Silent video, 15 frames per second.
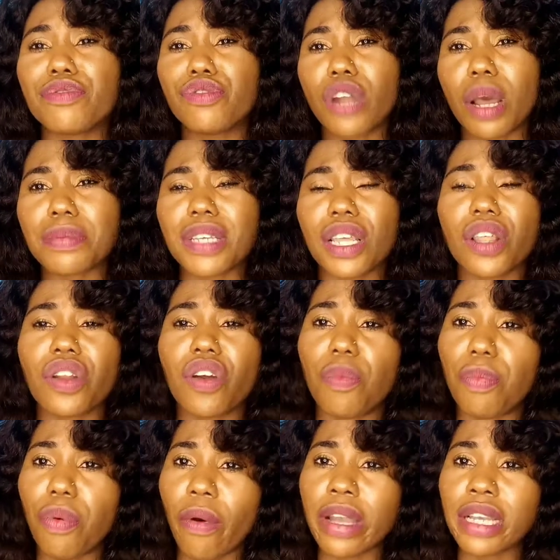dropped a lot of
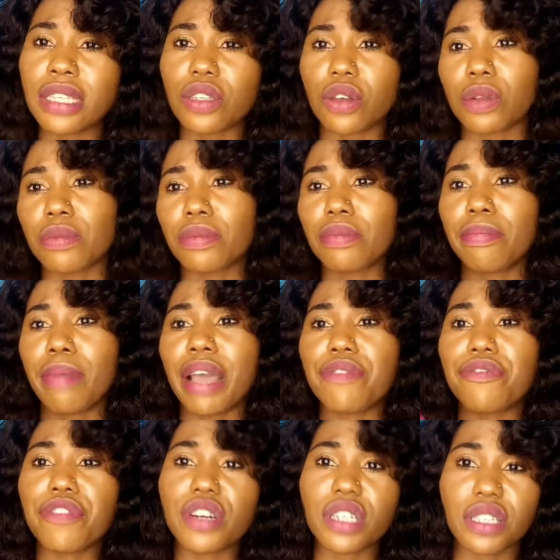points on my
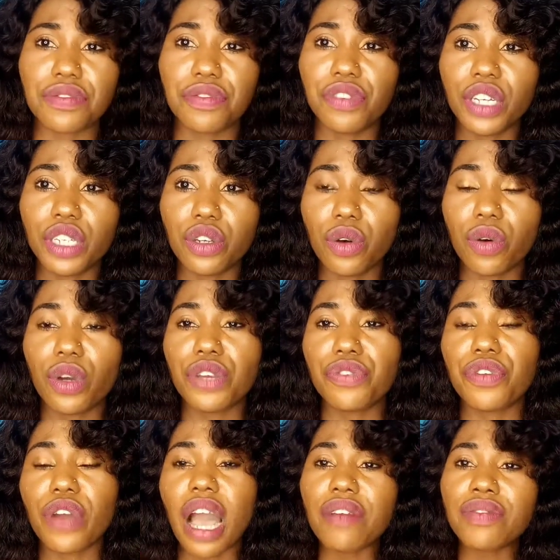first video.
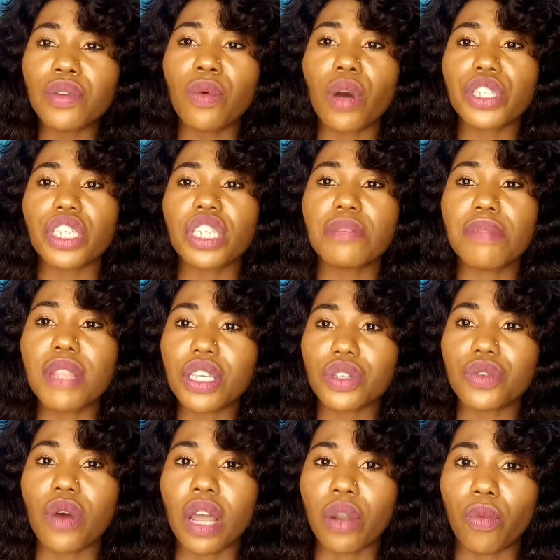If you haven't watched it, please
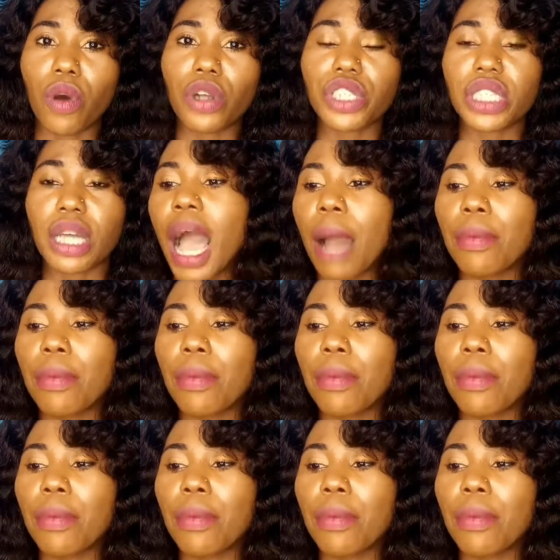go and watch it.